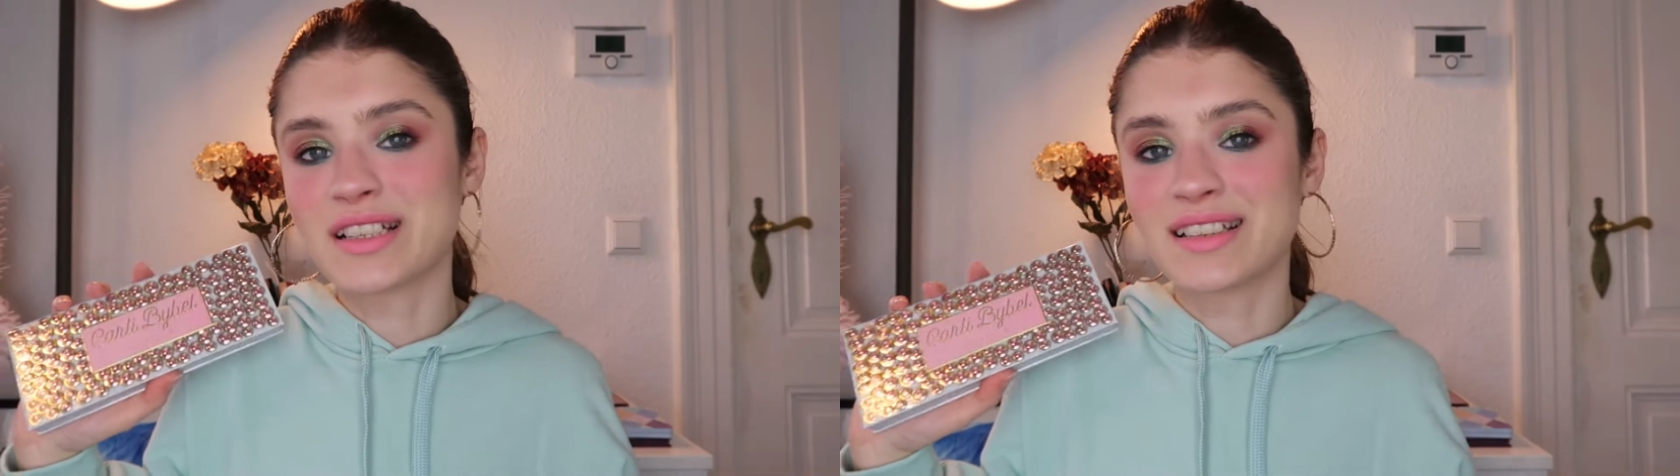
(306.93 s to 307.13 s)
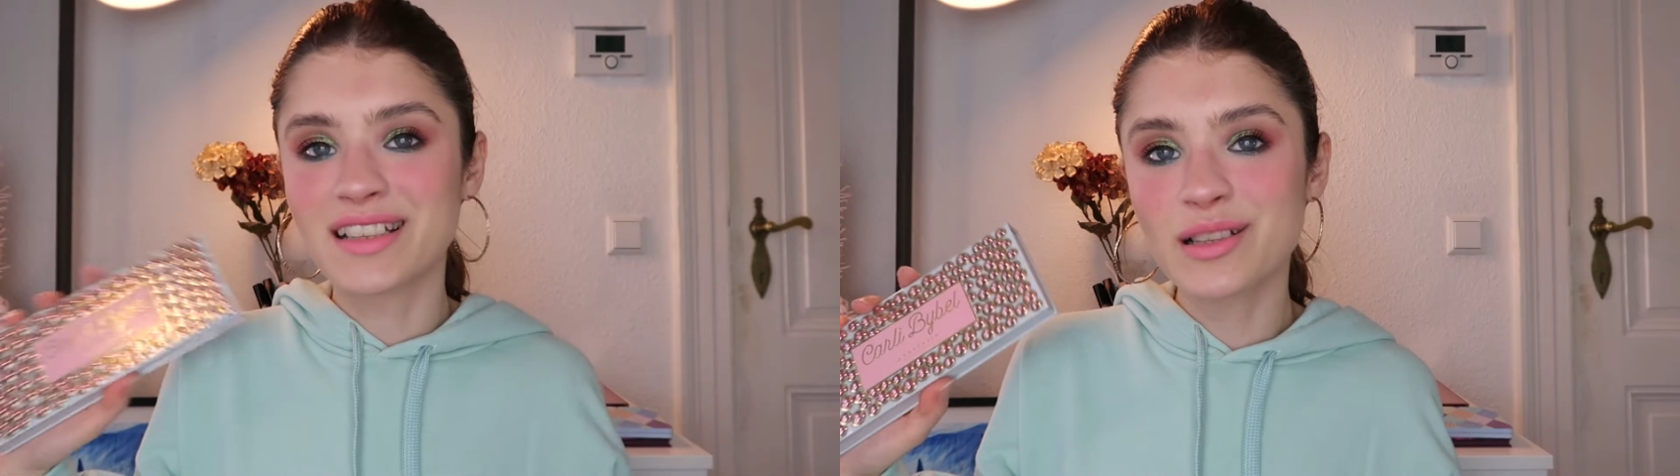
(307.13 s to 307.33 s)

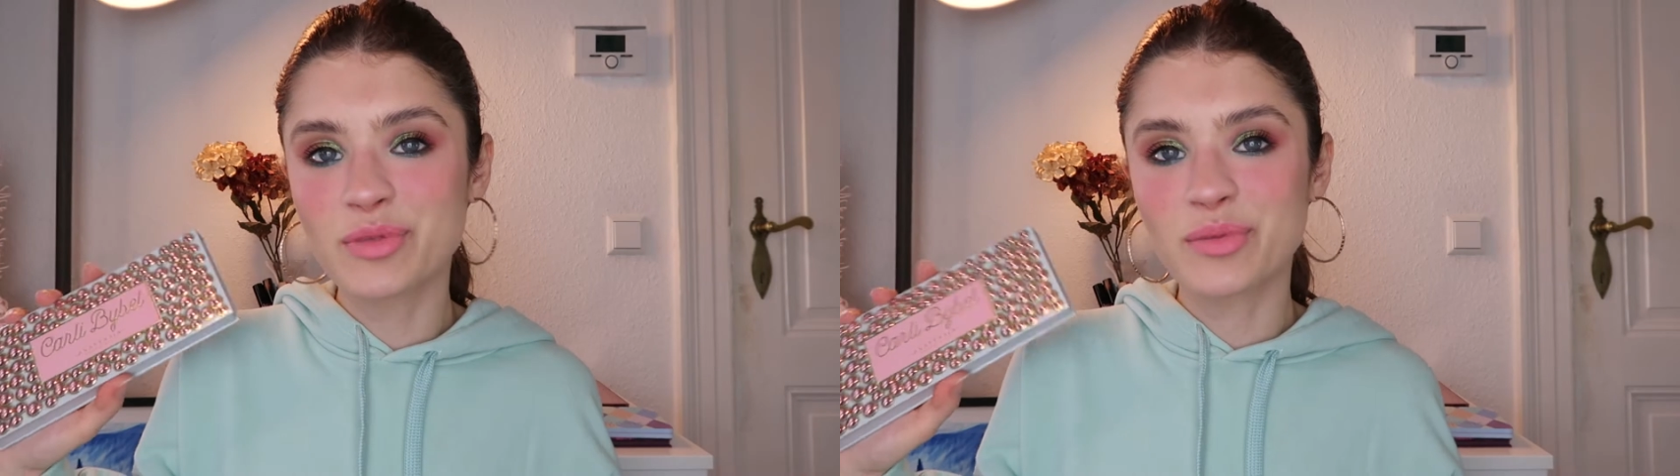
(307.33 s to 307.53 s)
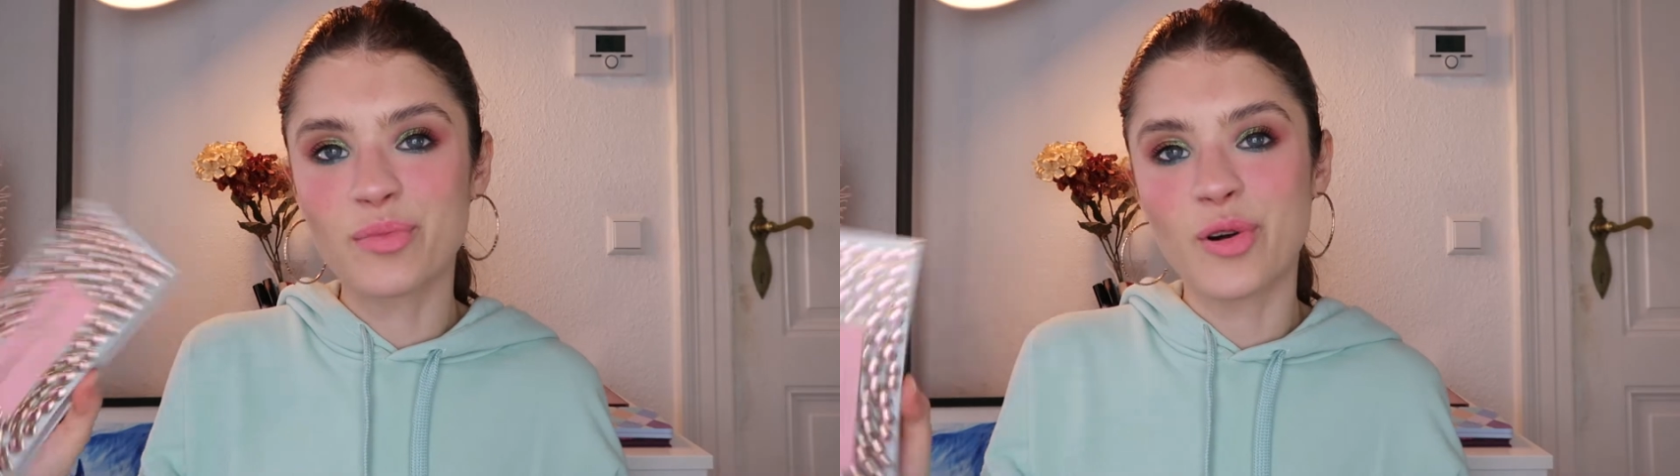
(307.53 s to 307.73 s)
a little
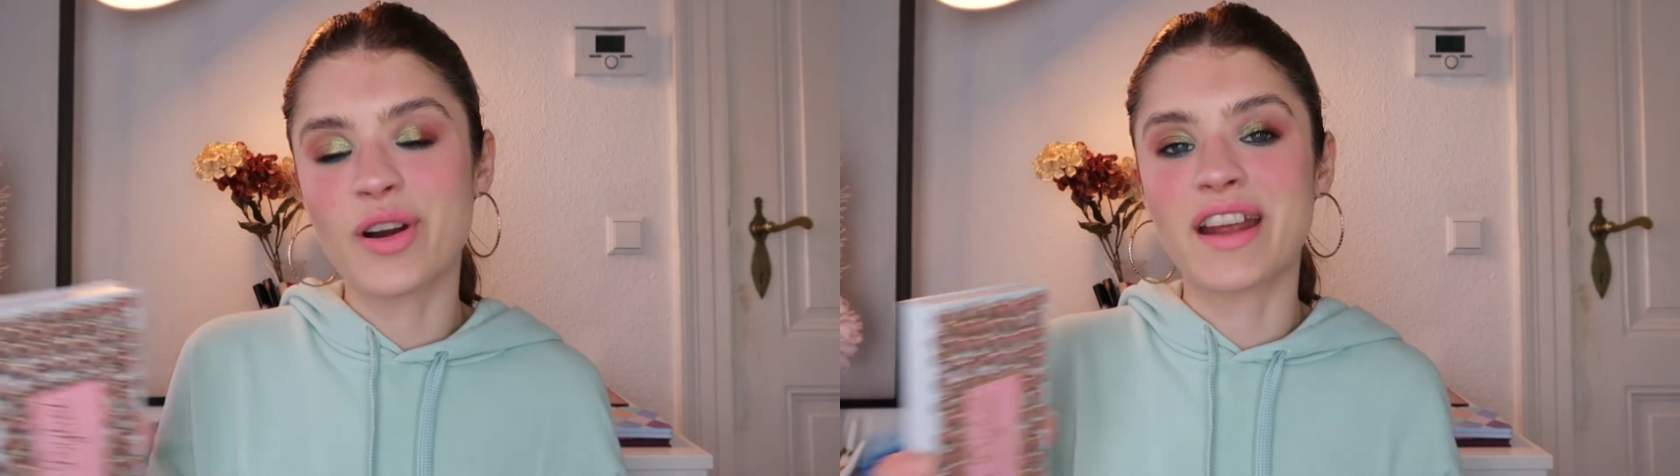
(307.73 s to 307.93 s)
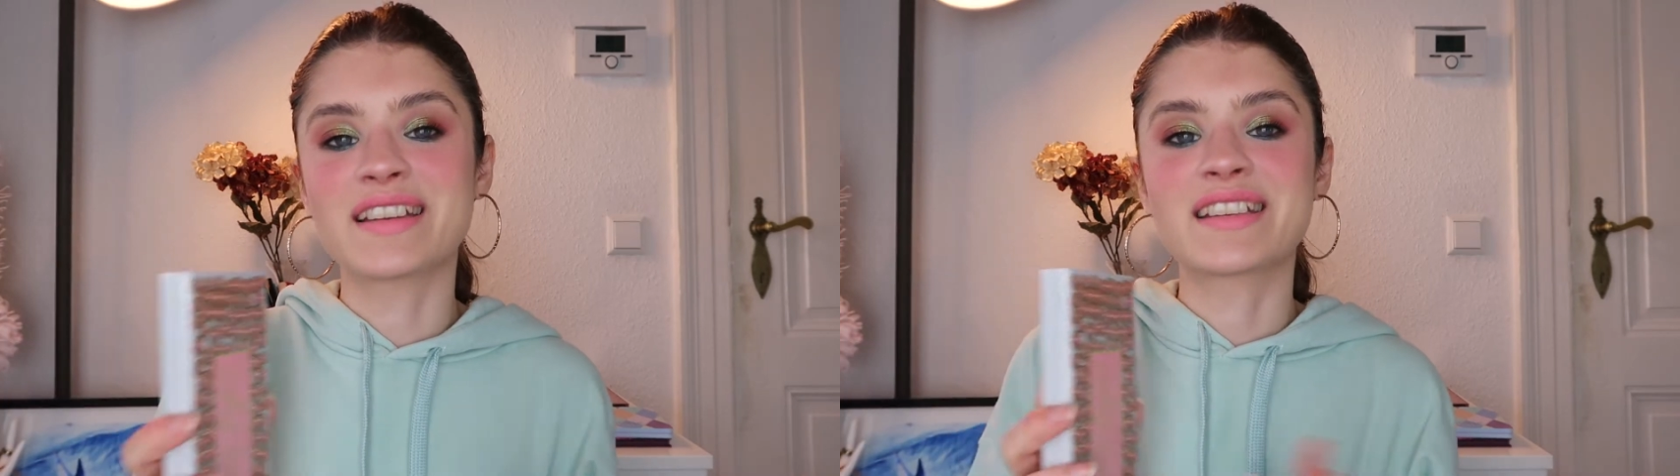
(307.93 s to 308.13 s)
bit more
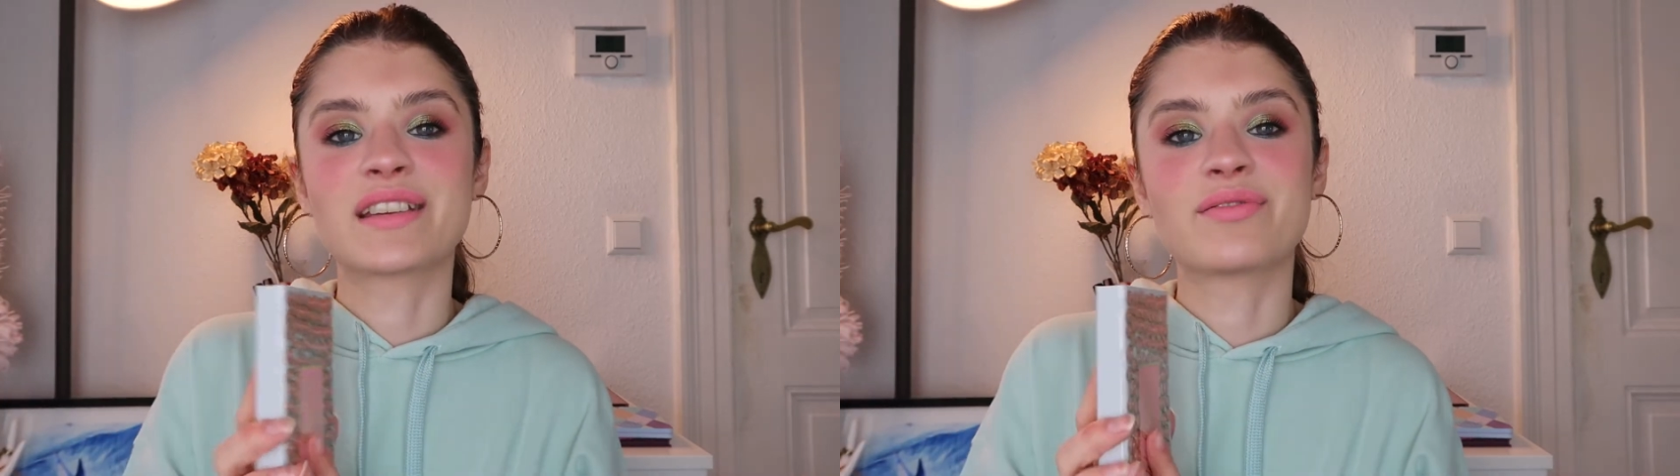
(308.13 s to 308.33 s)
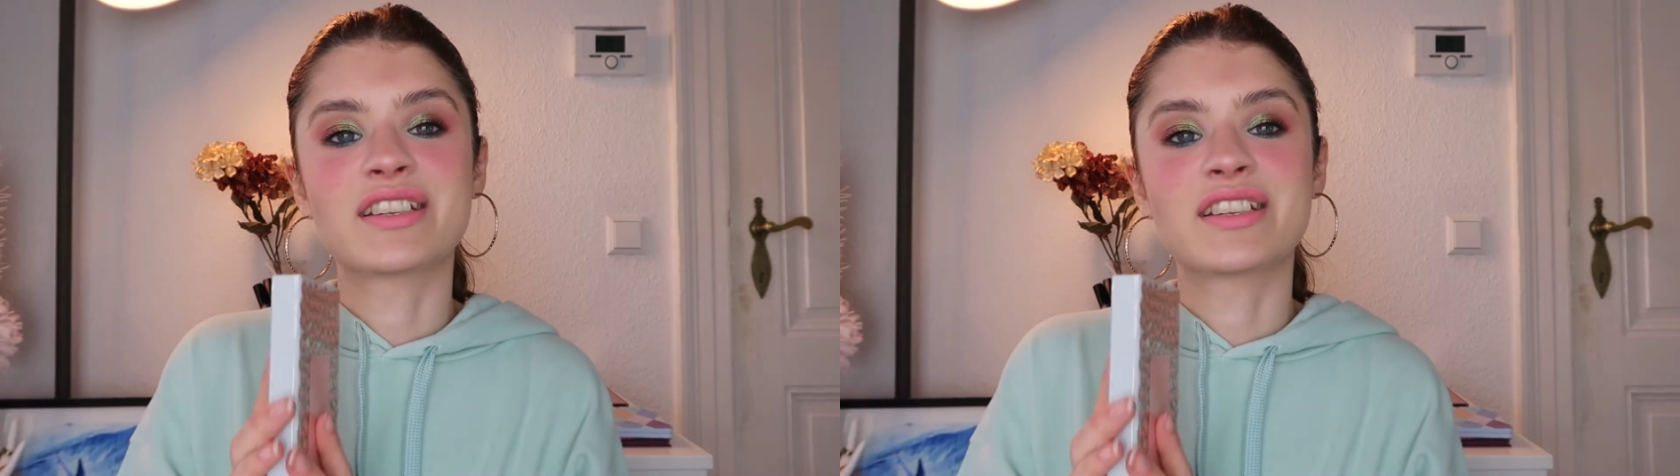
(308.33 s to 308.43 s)
and give